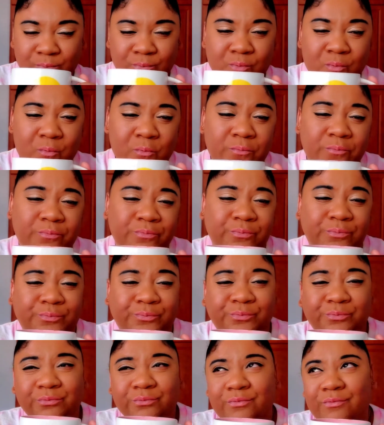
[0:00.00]

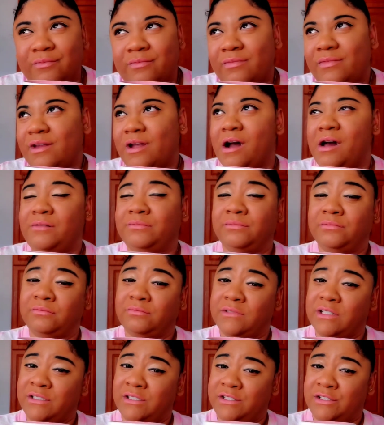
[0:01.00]
mm.
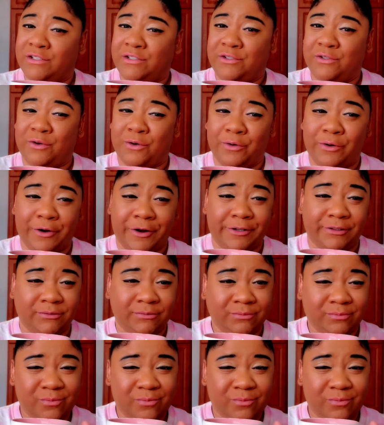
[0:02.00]
This is so good.